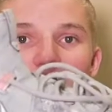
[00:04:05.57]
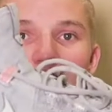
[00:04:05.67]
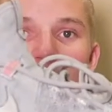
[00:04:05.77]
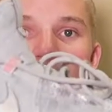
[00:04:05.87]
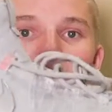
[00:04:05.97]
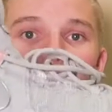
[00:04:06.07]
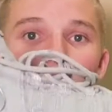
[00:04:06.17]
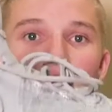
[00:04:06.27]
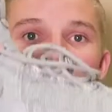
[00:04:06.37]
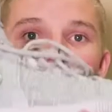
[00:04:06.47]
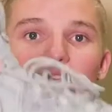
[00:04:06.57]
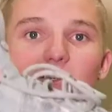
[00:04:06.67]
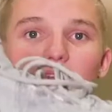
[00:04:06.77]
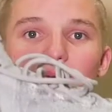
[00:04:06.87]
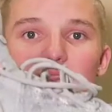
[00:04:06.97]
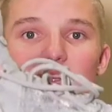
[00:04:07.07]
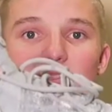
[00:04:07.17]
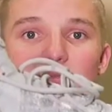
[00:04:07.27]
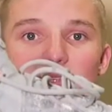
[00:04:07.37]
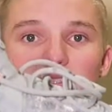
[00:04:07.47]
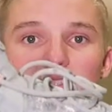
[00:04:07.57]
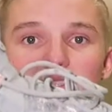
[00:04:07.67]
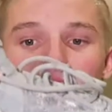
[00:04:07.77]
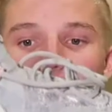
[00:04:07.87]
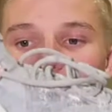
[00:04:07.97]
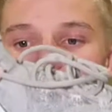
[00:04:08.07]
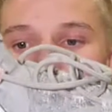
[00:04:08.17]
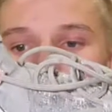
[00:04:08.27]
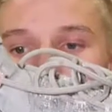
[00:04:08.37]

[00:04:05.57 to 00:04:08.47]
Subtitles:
say Nike killed it with these ones. These are